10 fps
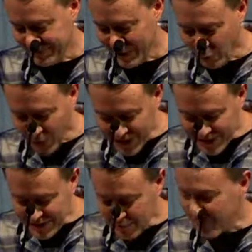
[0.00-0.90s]
What is
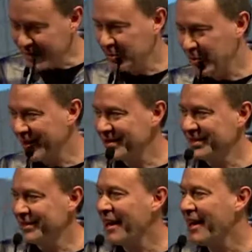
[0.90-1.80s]
it that brings pleasure
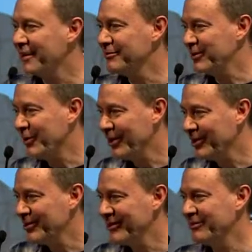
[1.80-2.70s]
to the heart of God?
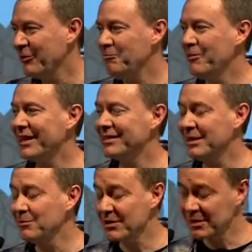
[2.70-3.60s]
What makes
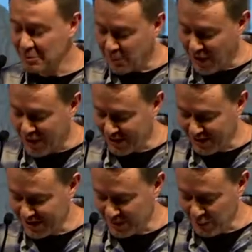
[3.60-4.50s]
him smile, as it